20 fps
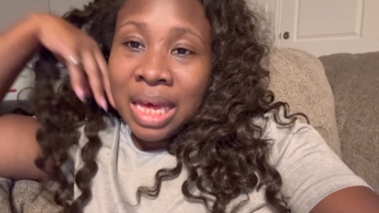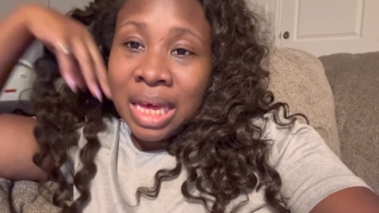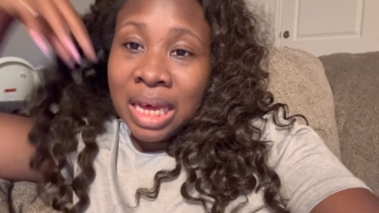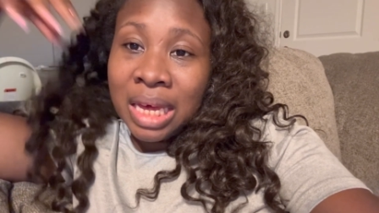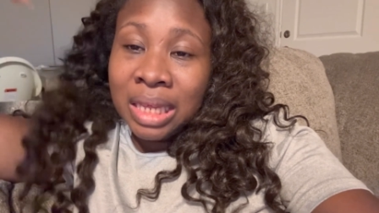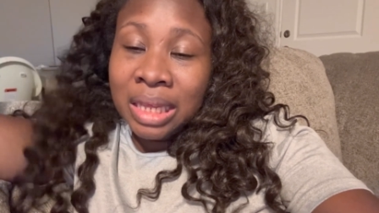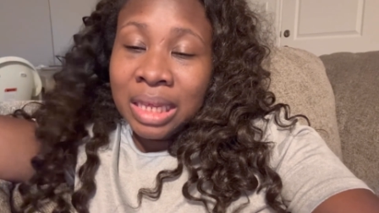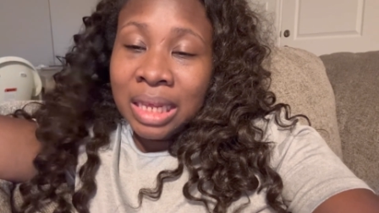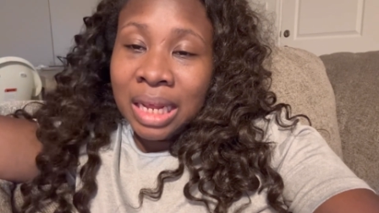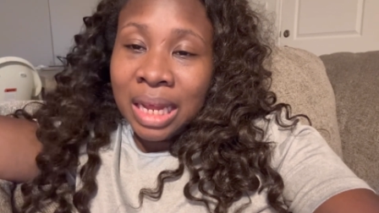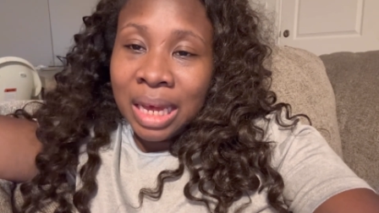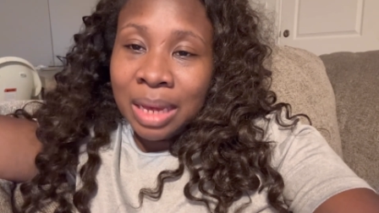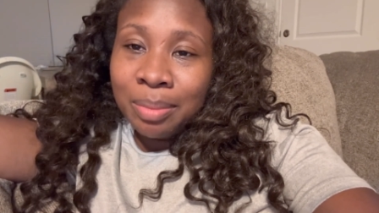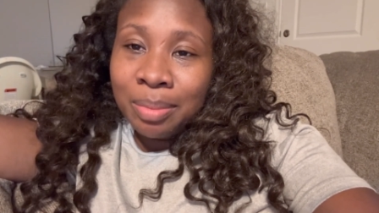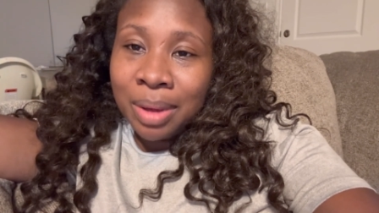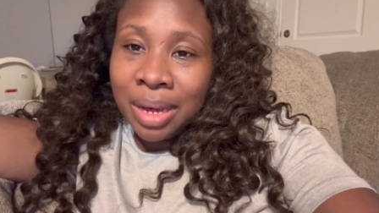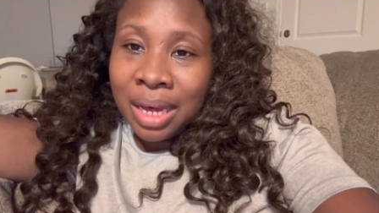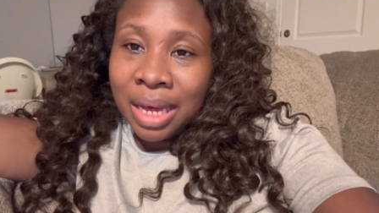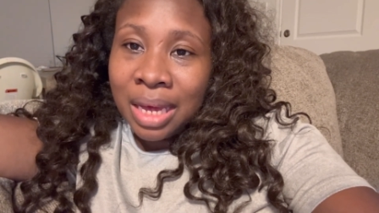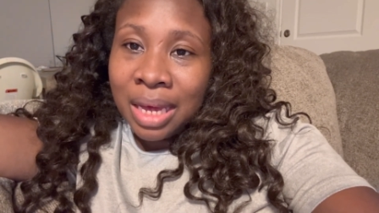hit the like
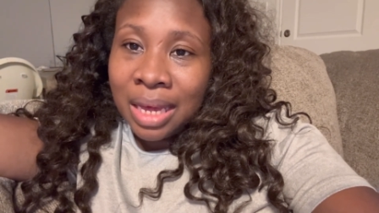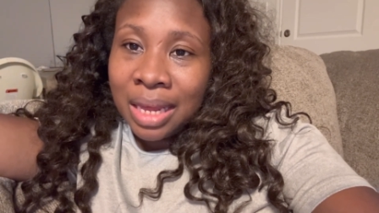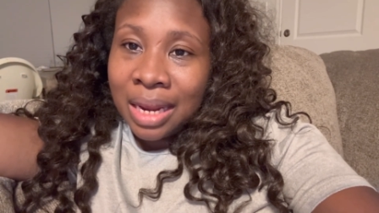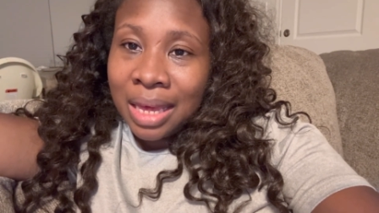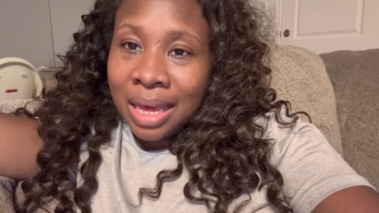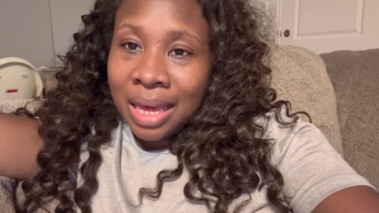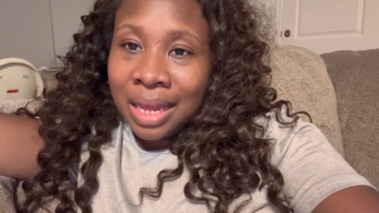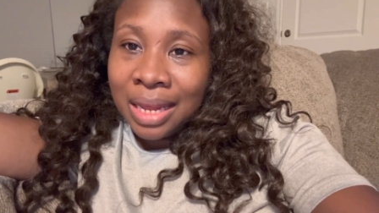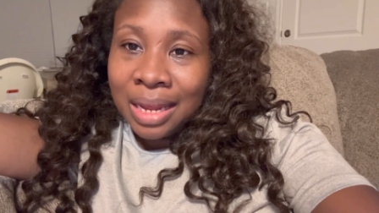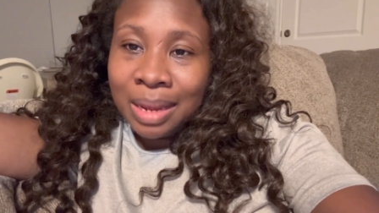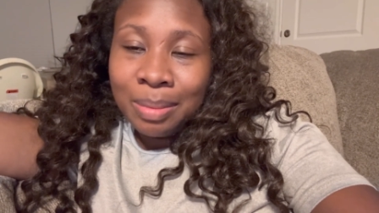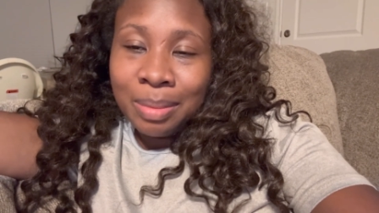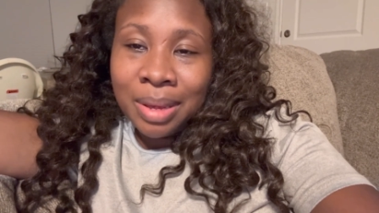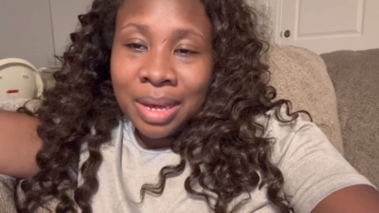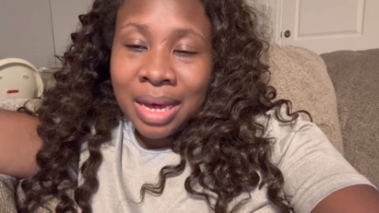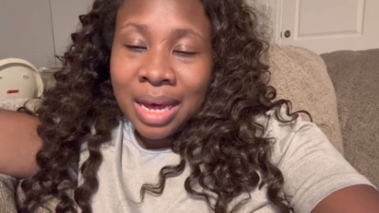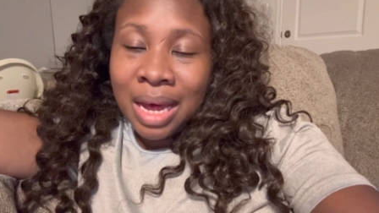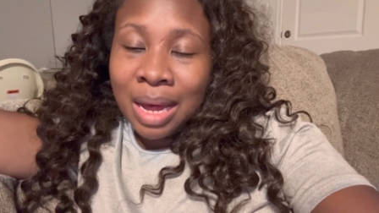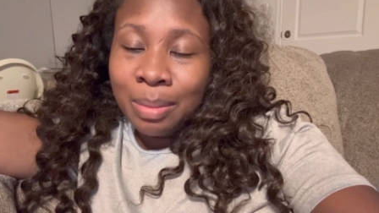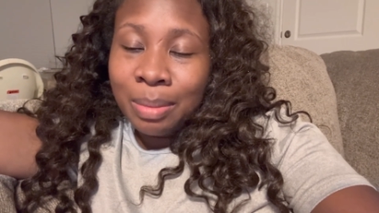button, and leave me
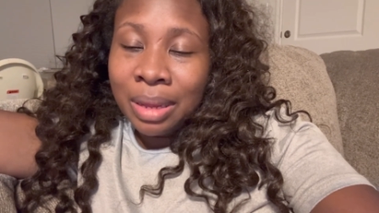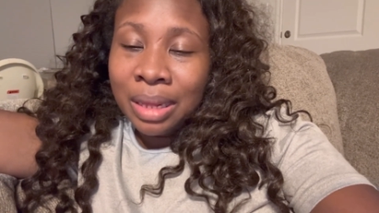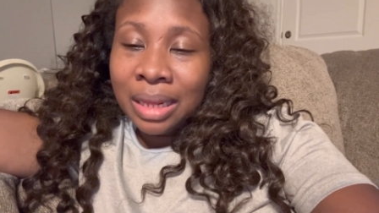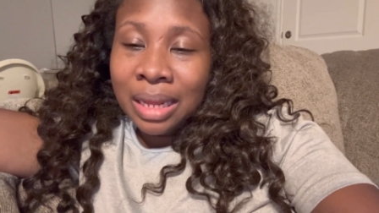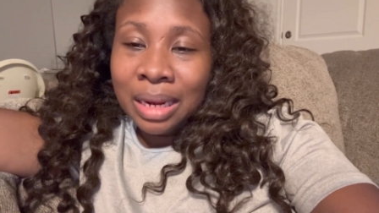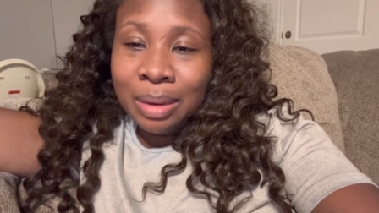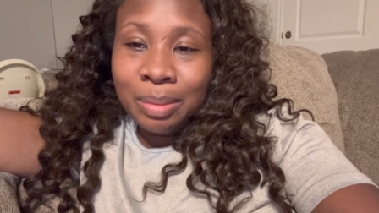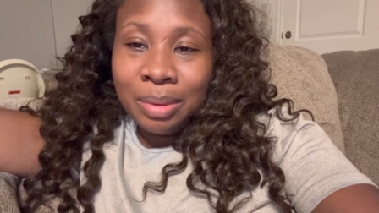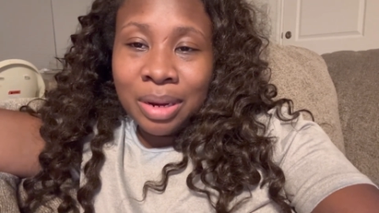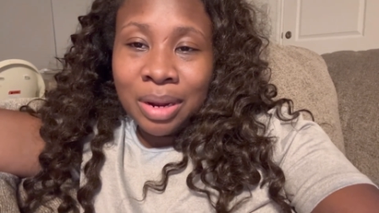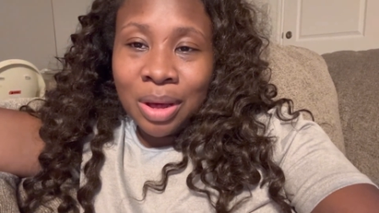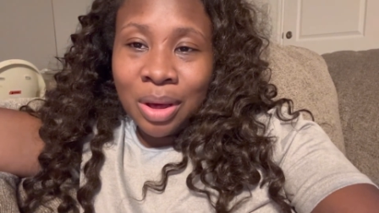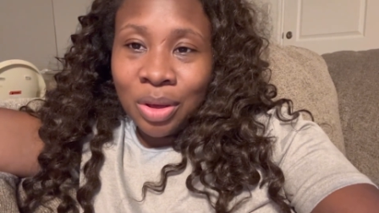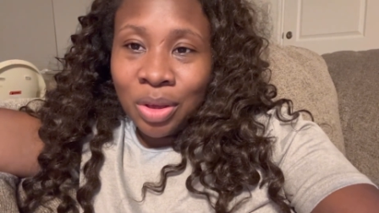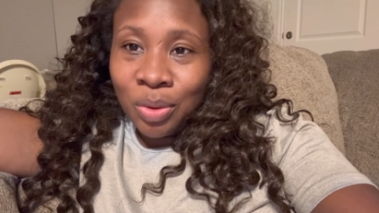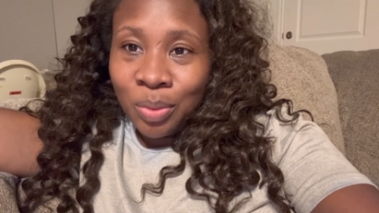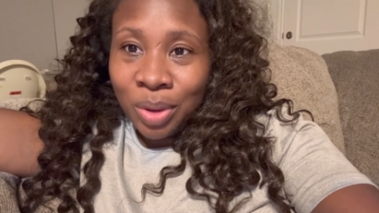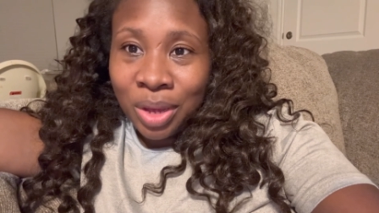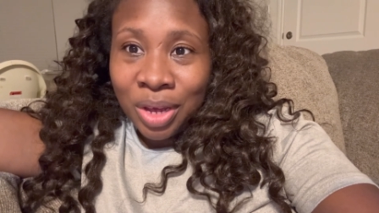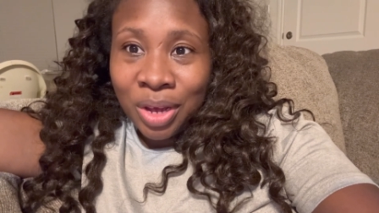a comment letting me know
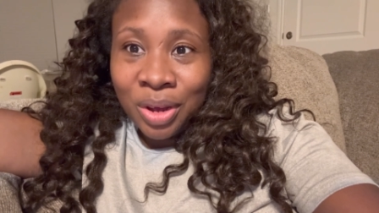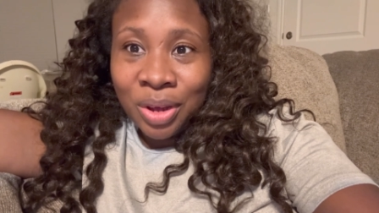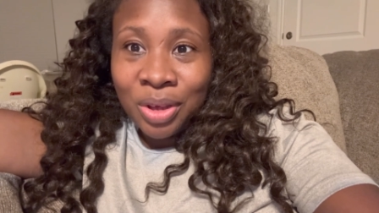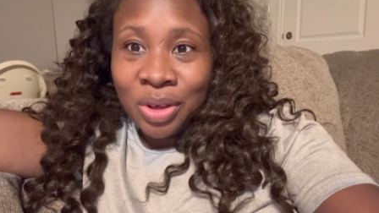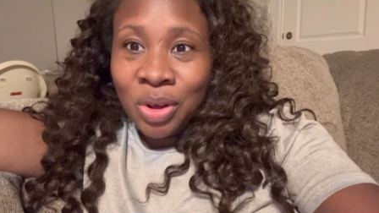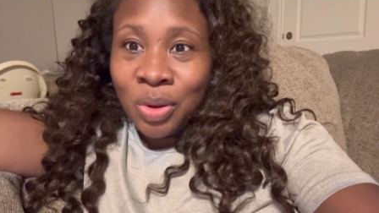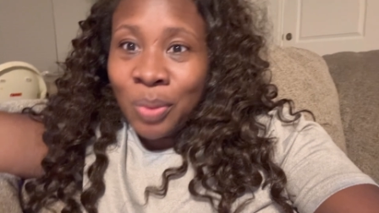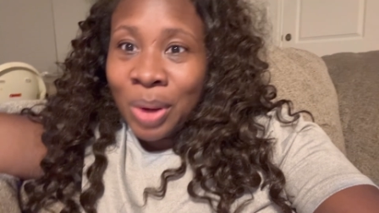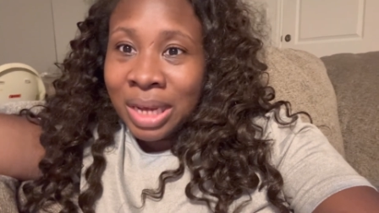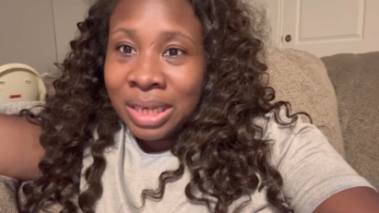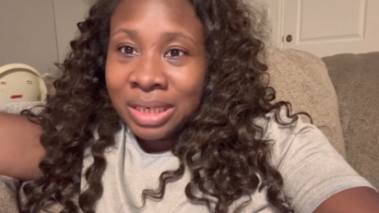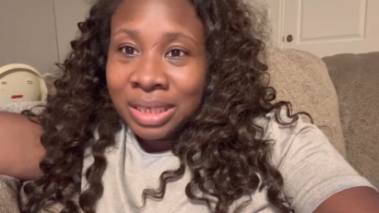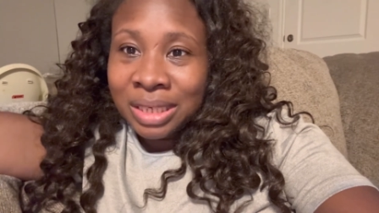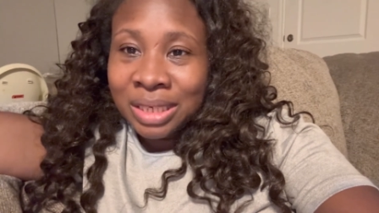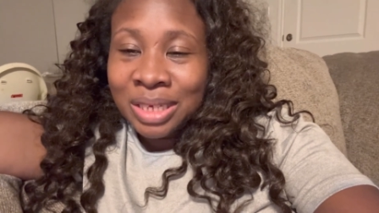you were here and you're watching.